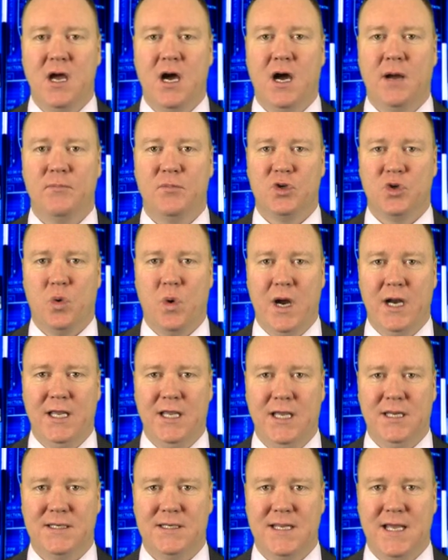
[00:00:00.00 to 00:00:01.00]
I'm
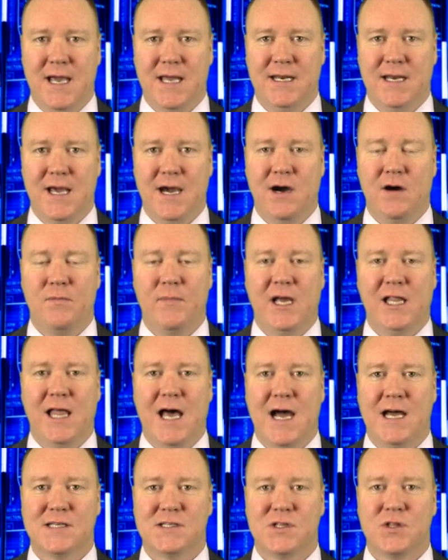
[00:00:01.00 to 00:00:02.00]
20-10 now, my
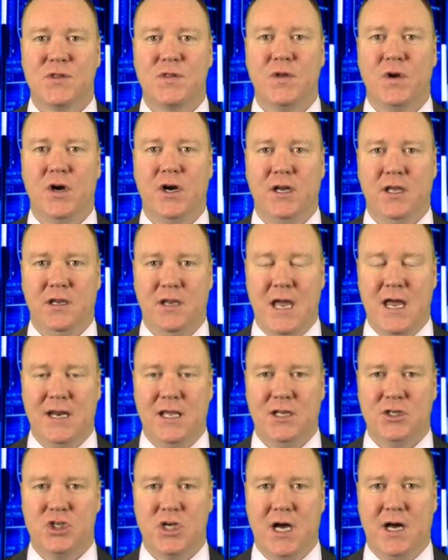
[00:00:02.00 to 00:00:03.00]
last 30
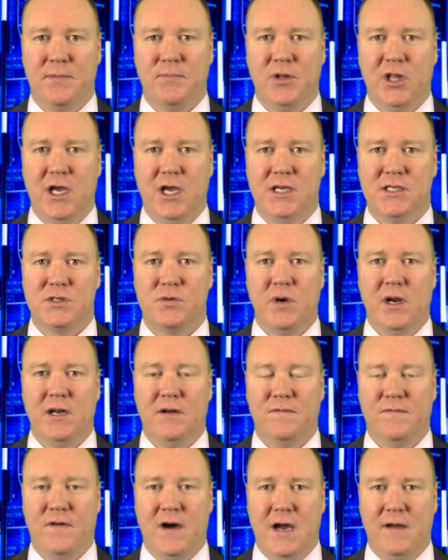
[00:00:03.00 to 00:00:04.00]
NHL plays
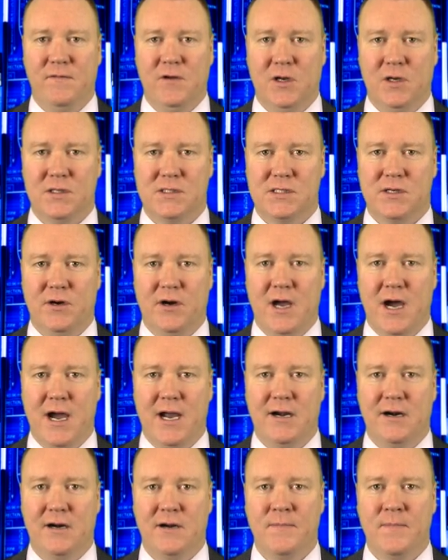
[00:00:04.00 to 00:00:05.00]
rated 5 units or
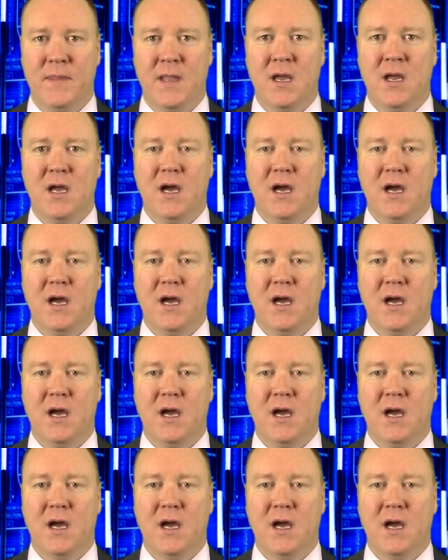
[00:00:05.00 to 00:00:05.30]
higher.